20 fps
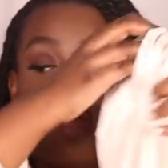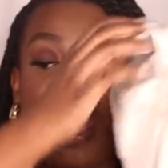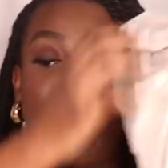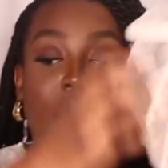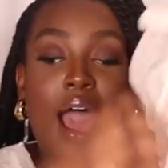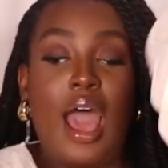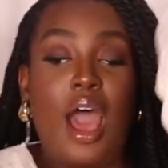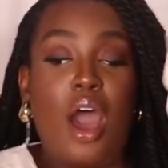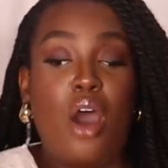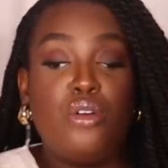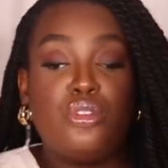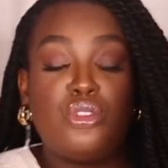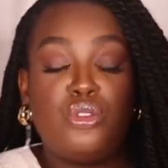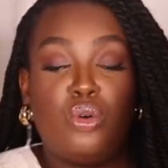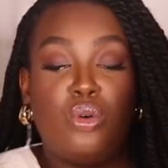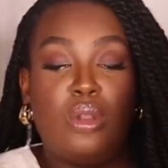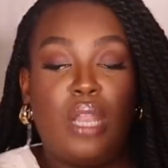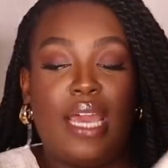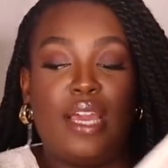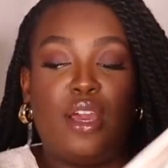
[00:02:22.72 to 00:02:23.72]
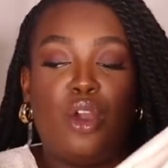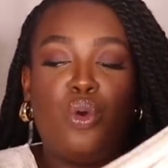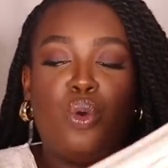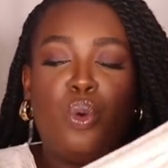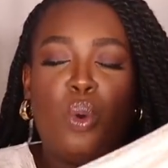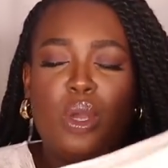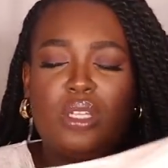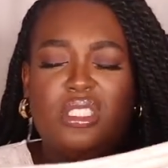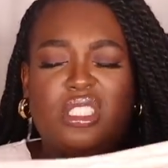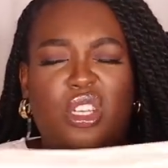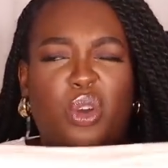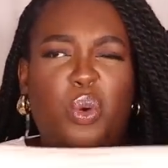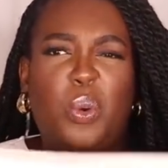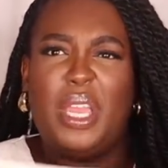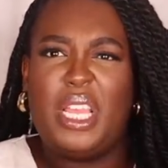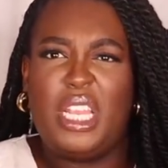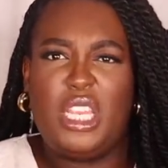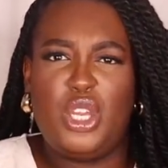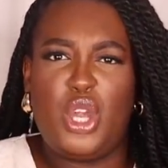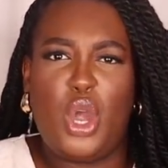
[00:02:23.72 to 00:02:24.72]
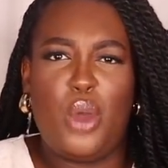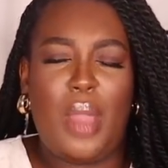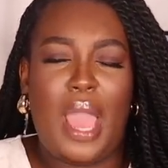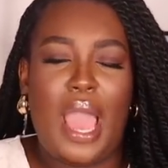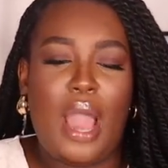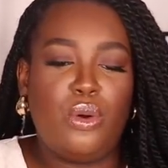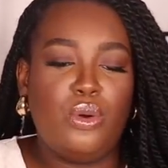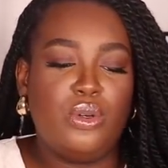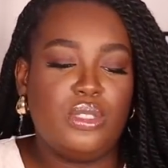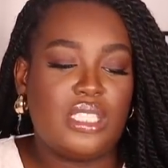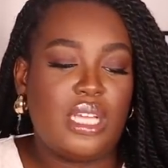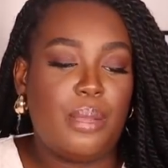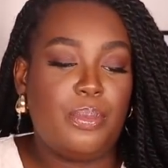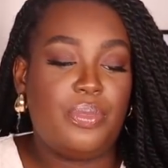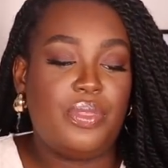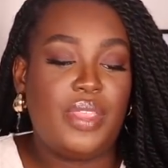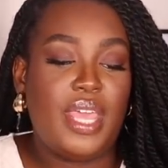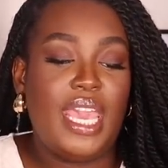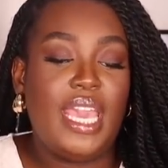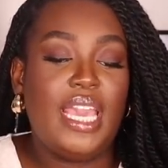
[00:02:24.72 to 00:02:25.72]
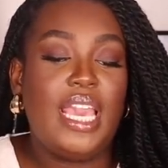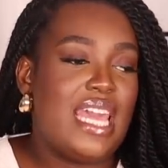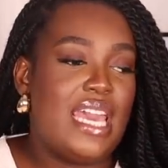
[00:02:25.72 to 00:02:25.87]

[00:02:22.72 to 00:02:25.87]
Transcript: the house or like qu to quickly go out or something.